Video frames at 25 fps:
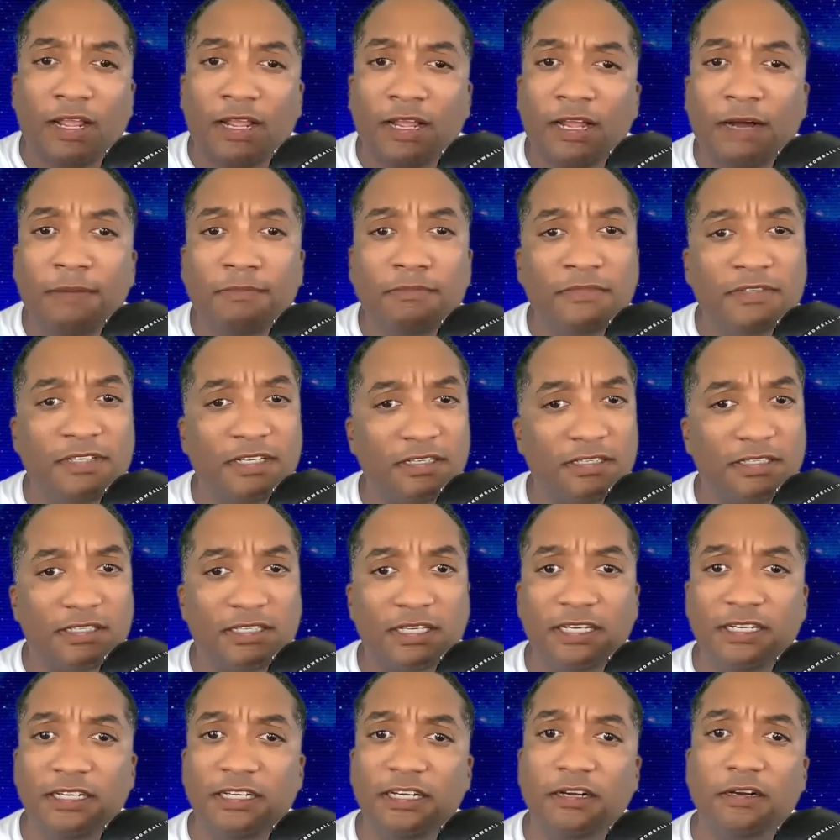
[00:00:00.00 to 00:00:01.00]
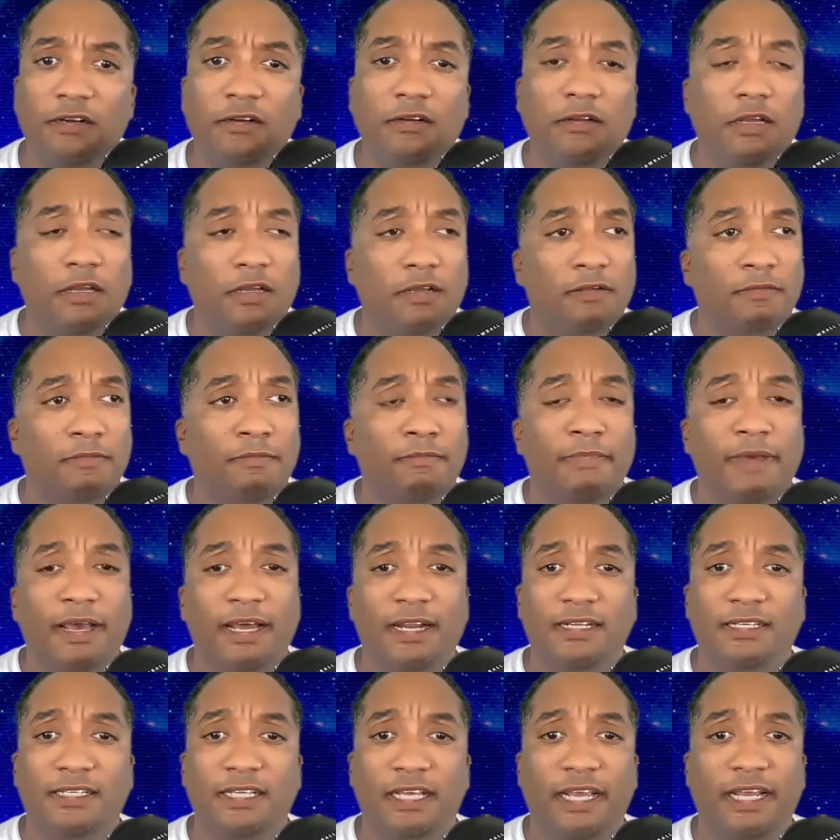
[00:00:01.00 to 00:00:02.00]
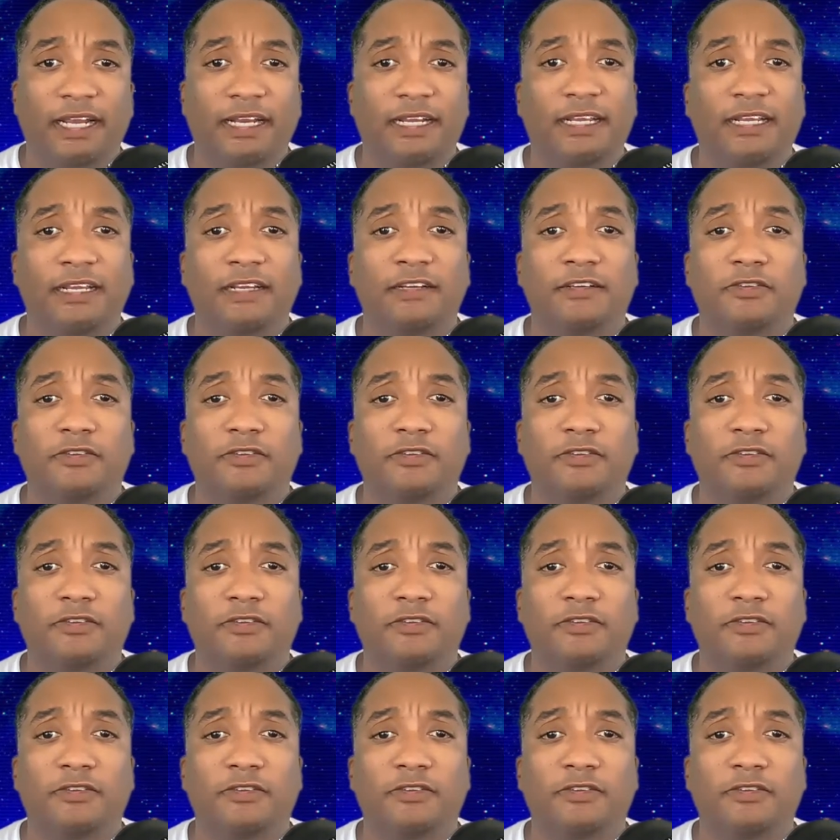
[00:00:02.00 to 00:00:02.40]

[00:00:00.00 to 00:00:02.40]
I'm just sitting there meditating,